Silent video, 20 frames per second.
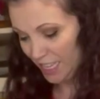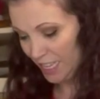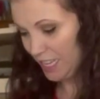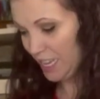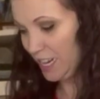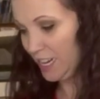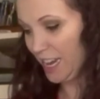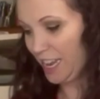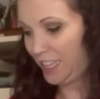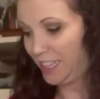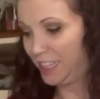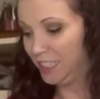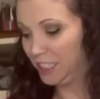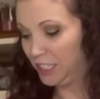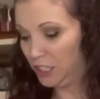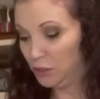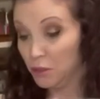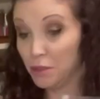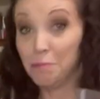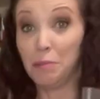All right, let's
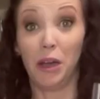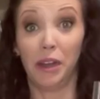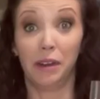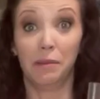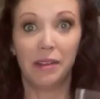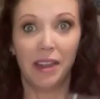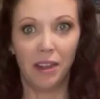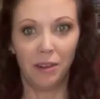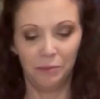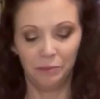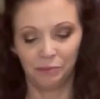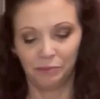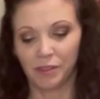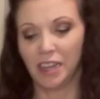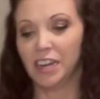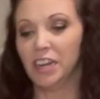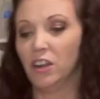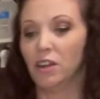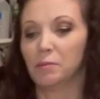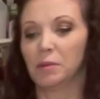do the bottom now. I
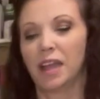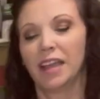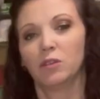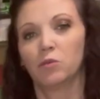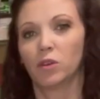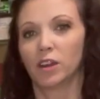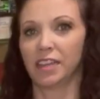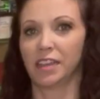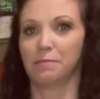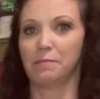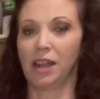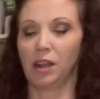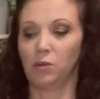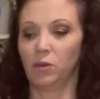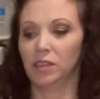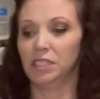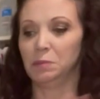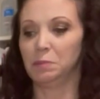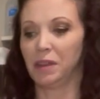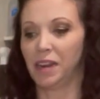know I'm kind of working
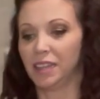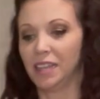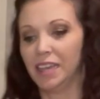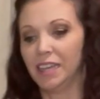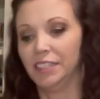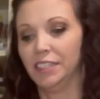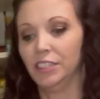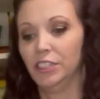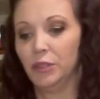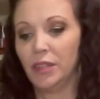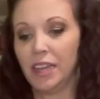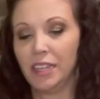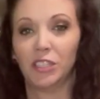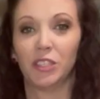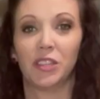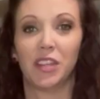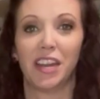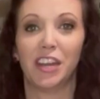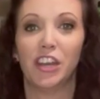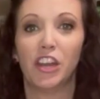backwards, but I like to do that so
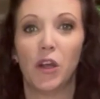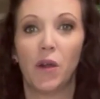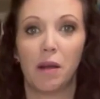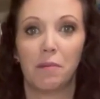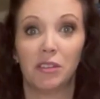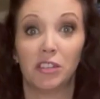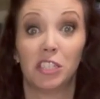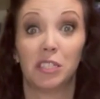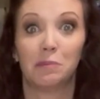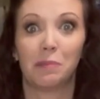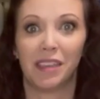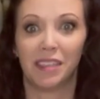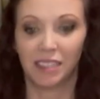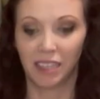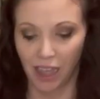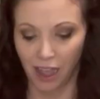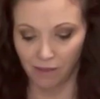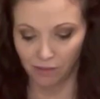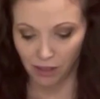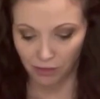that I know how much space I
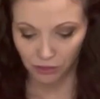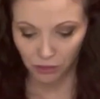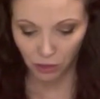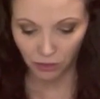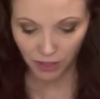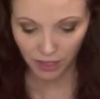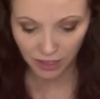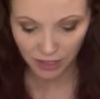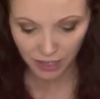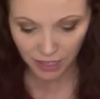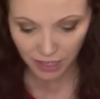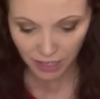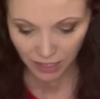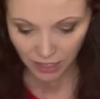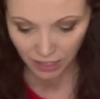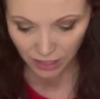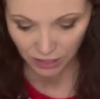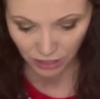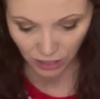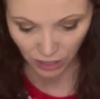have left over.
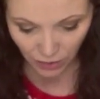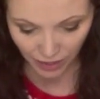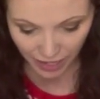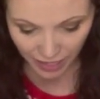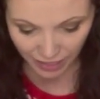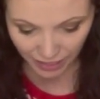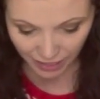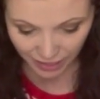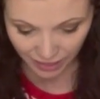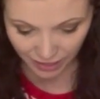Let's go ahead and get